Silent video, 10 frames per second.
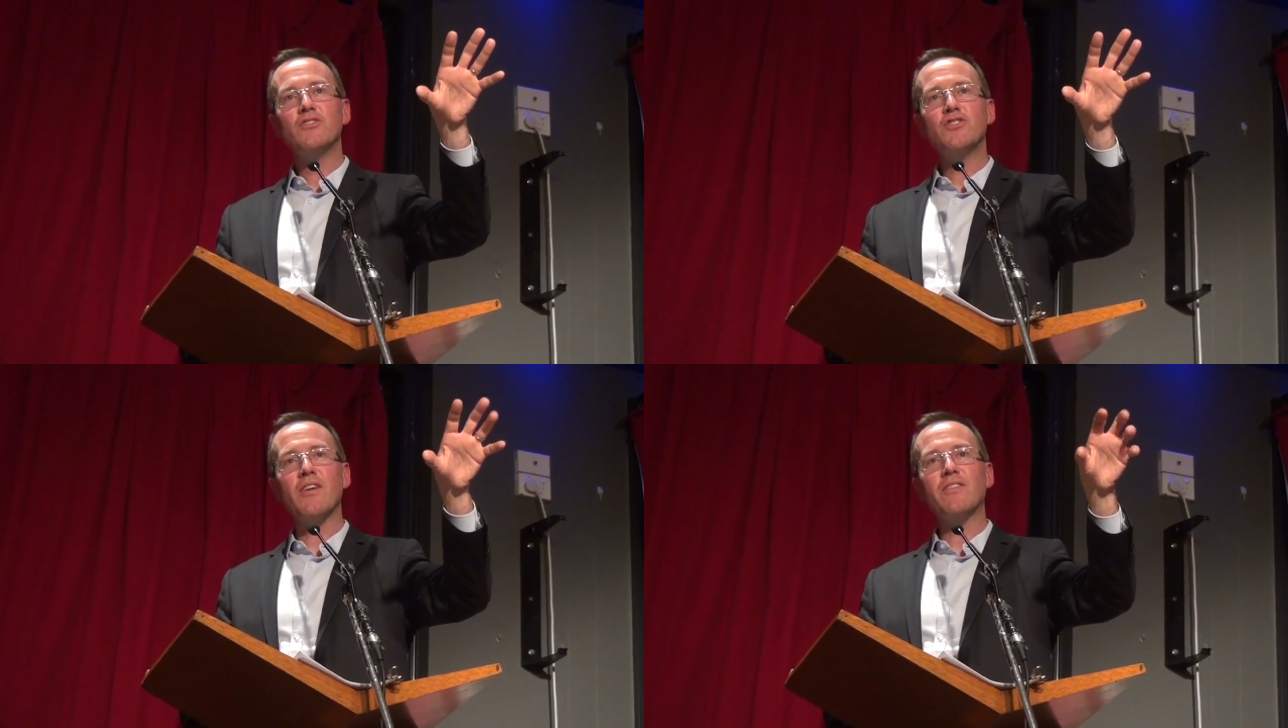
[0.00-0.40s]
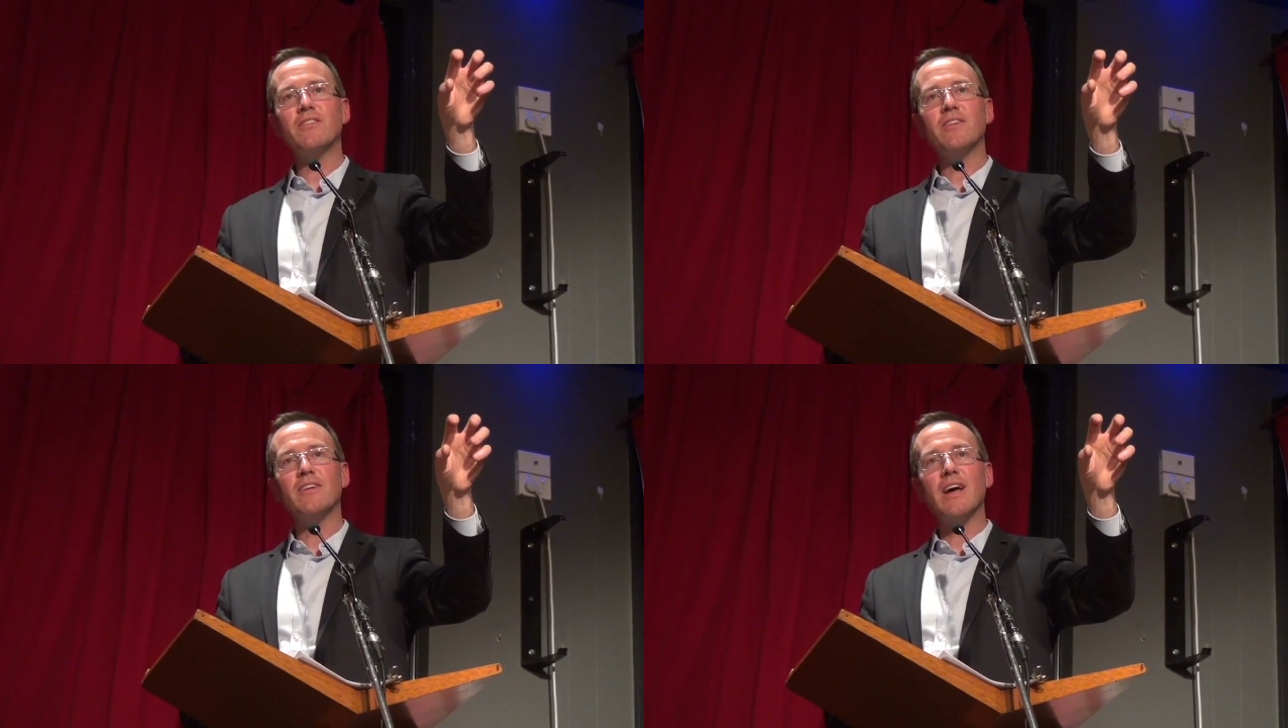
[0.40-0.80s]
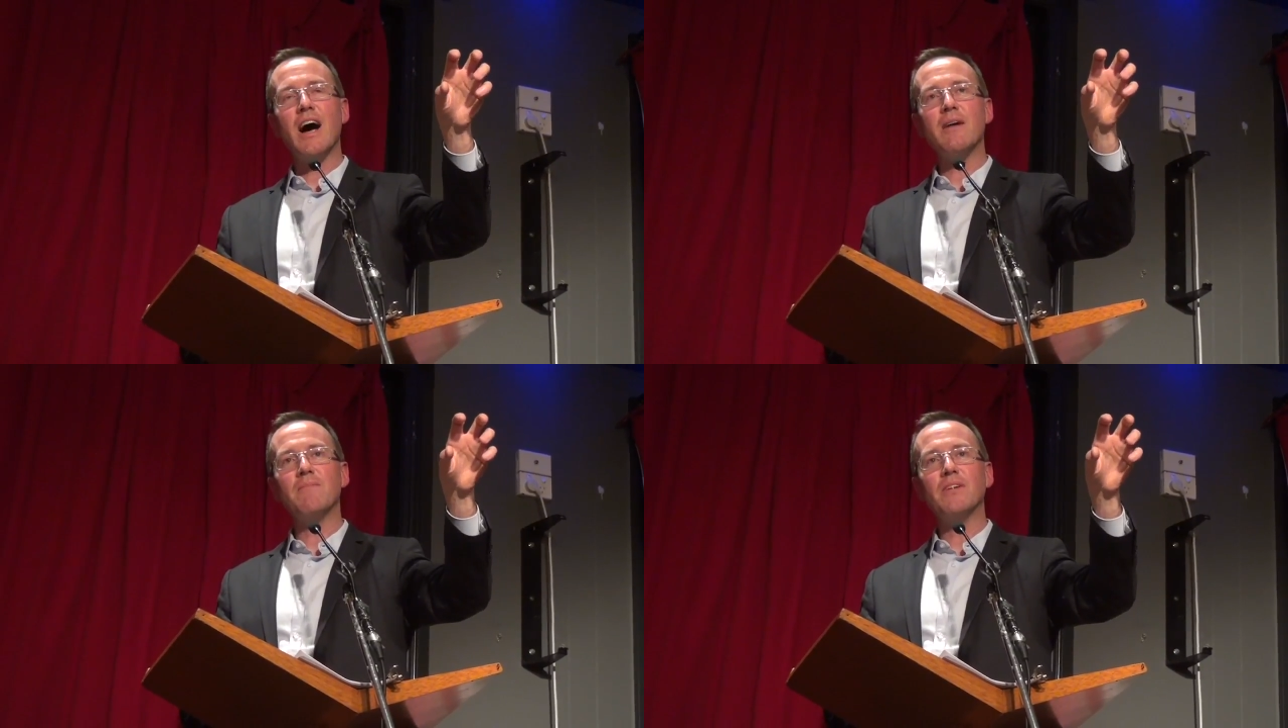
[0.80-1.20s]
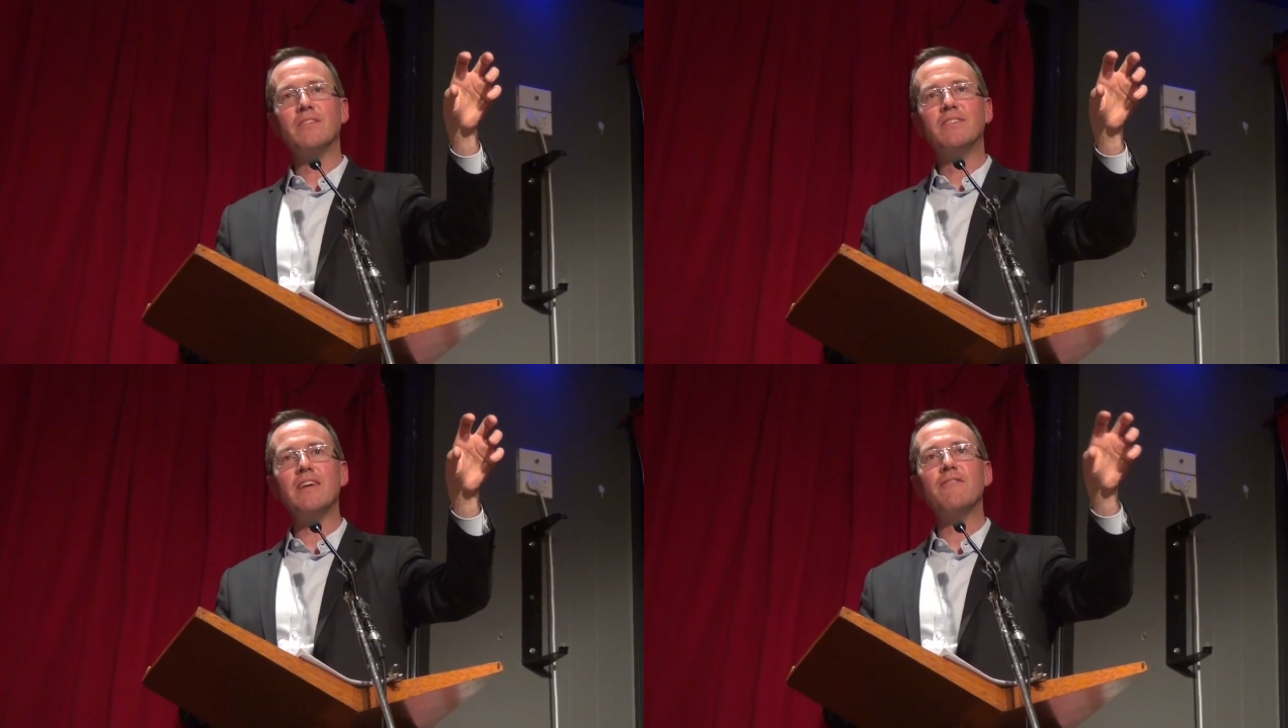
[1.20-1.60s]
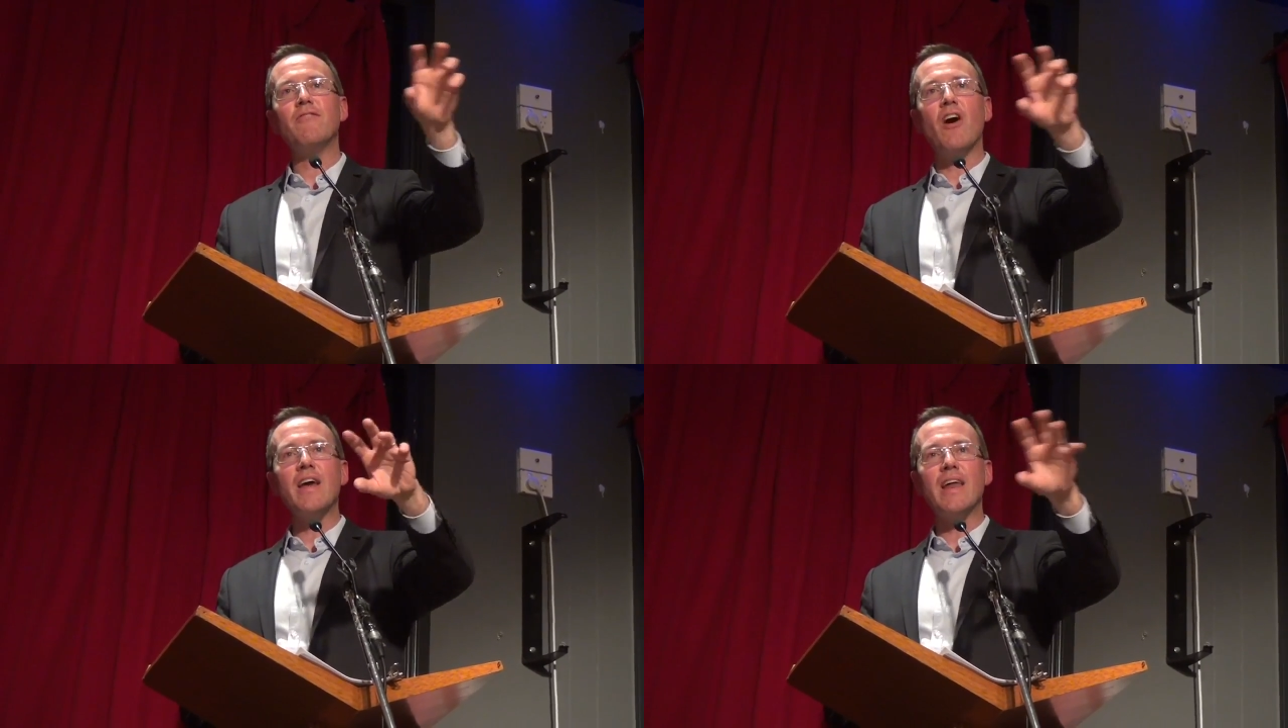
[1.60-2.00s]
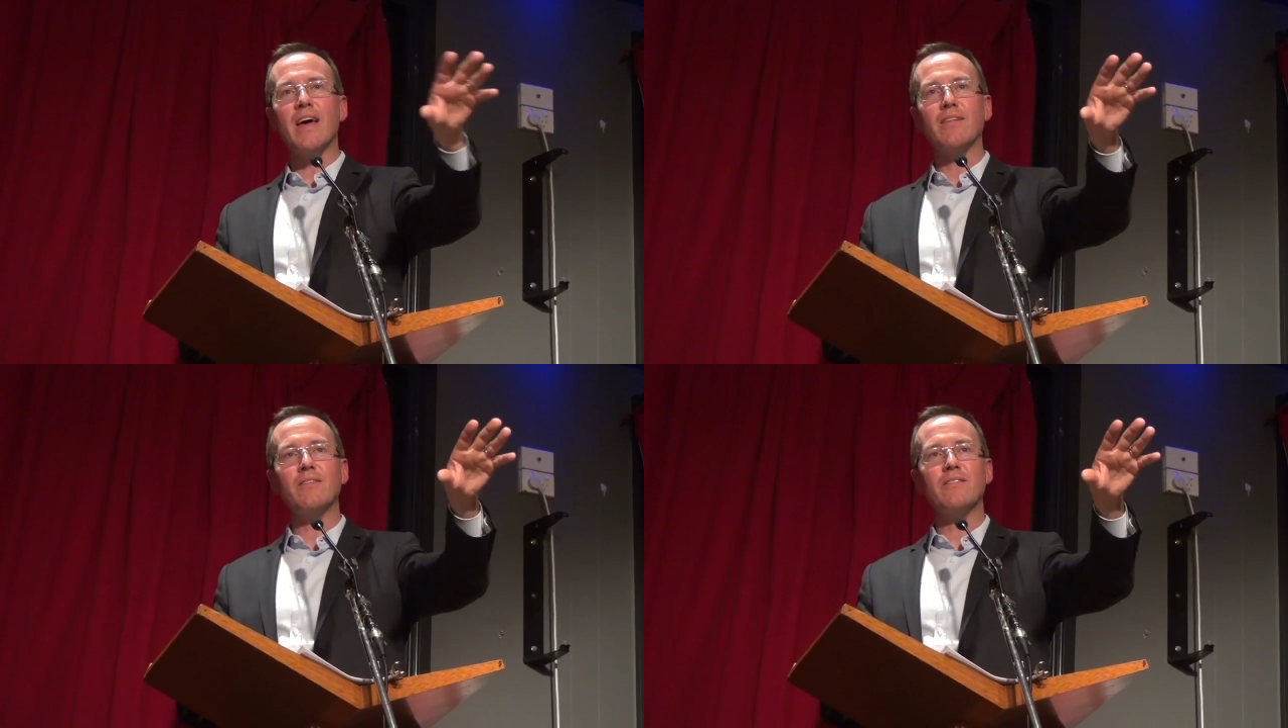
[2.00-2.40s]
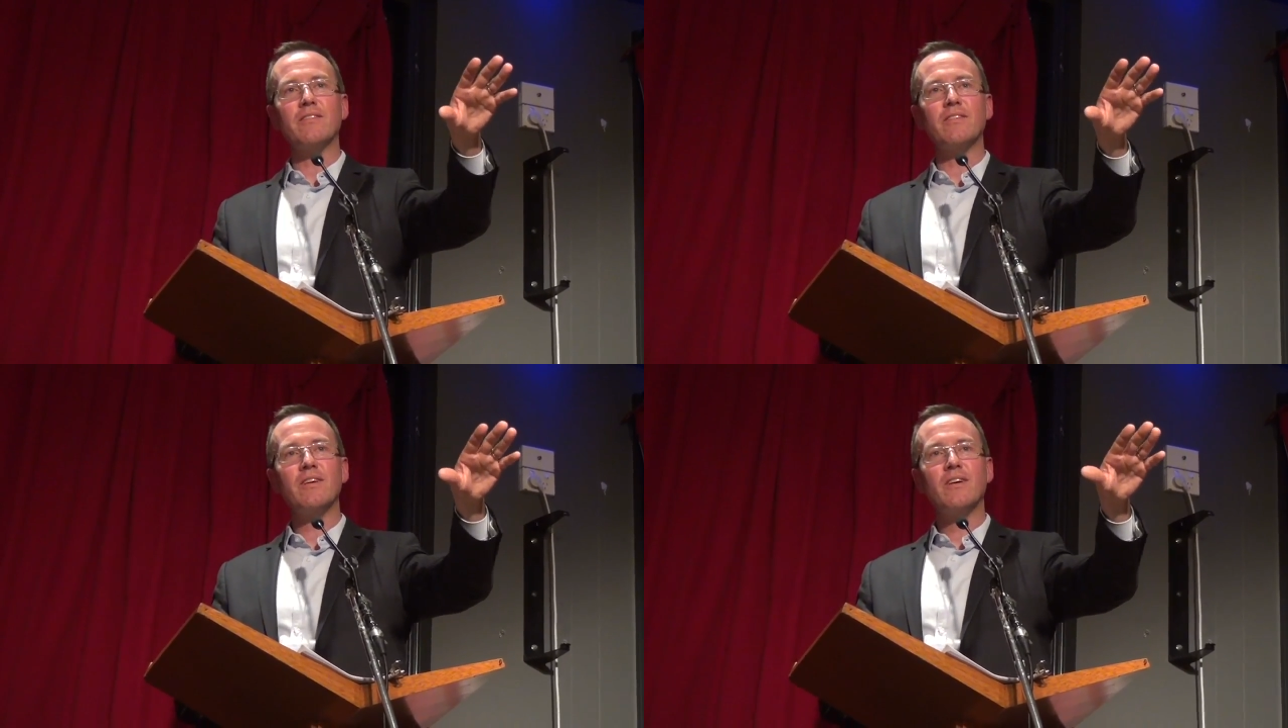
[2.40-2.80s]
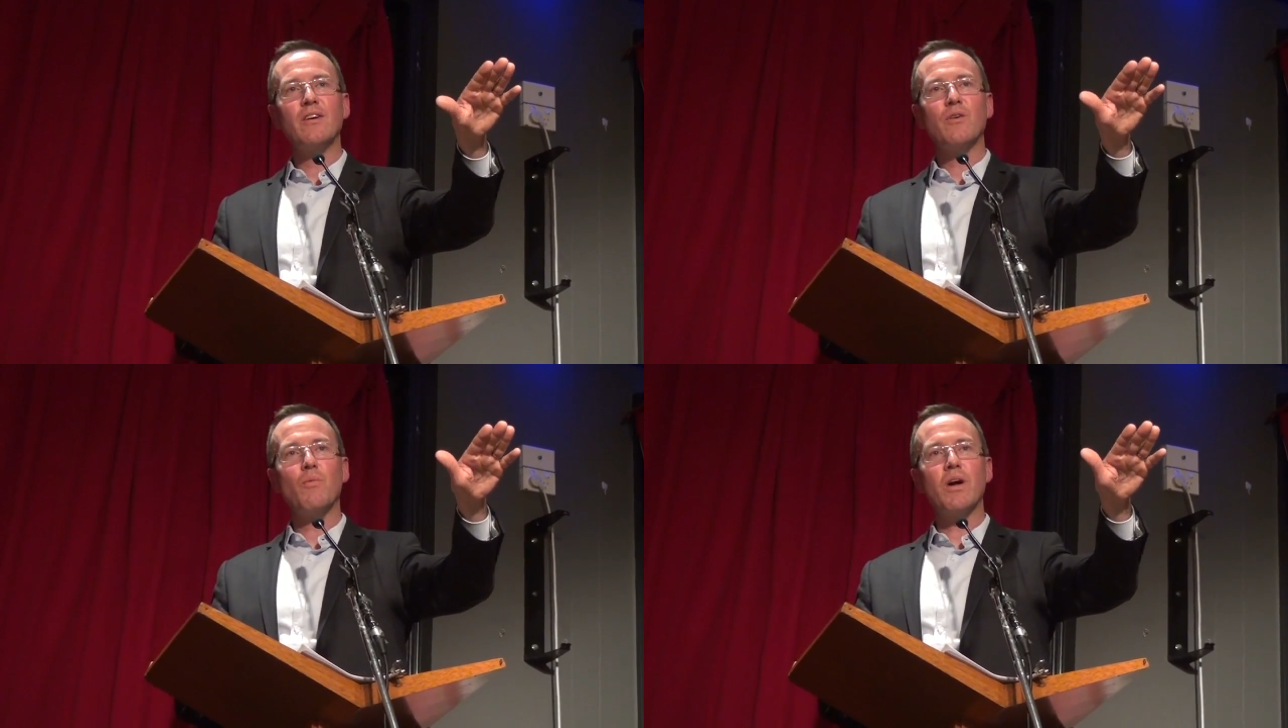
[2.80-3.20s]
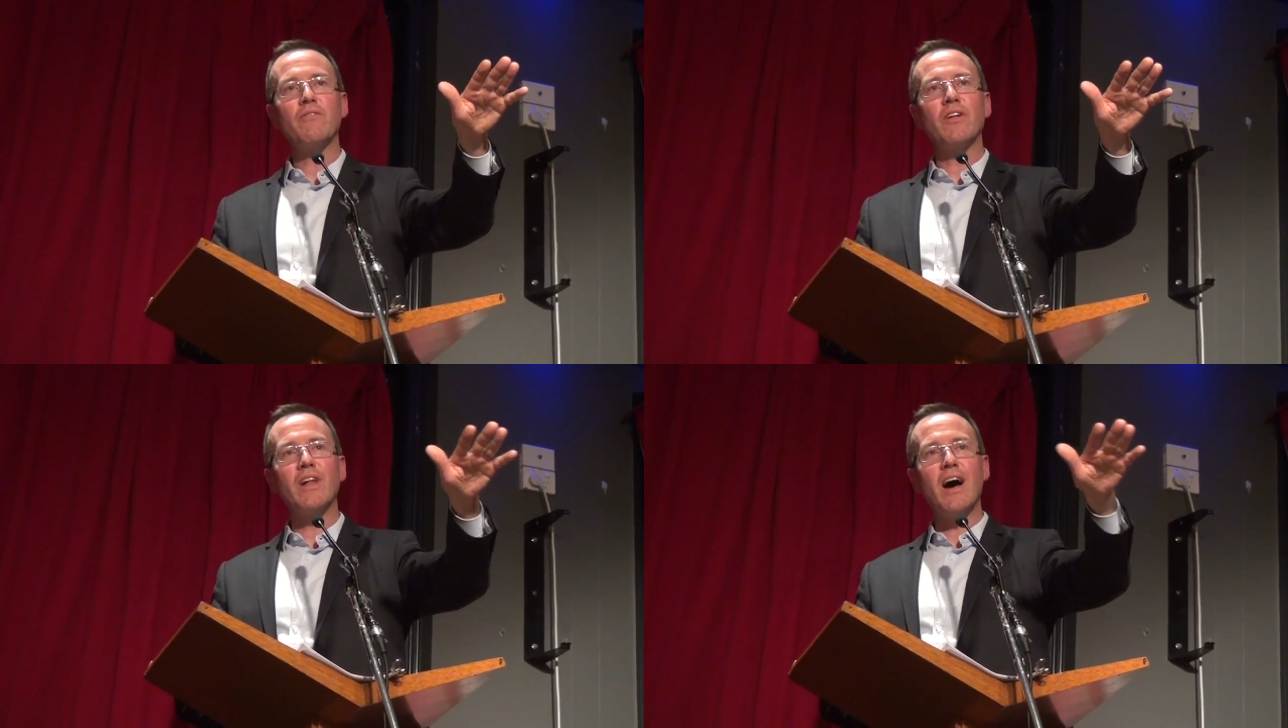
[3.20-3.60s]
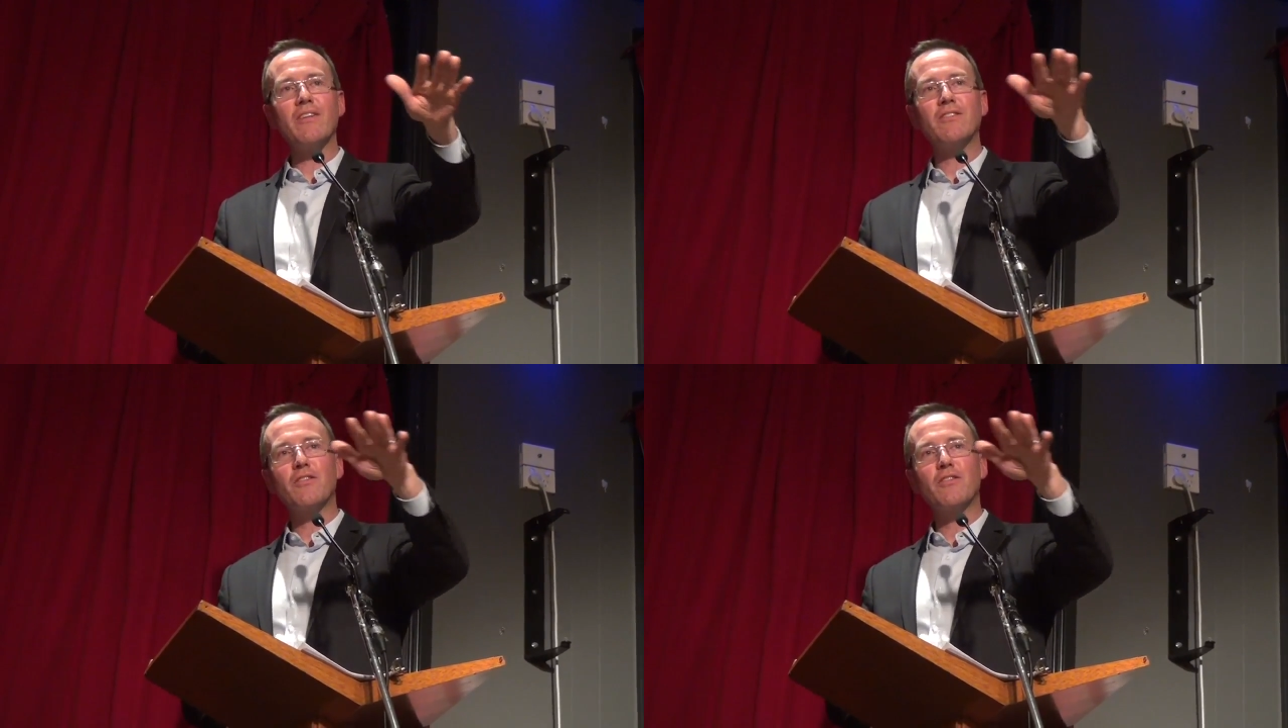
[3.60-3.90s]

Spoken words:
just definanced one of the last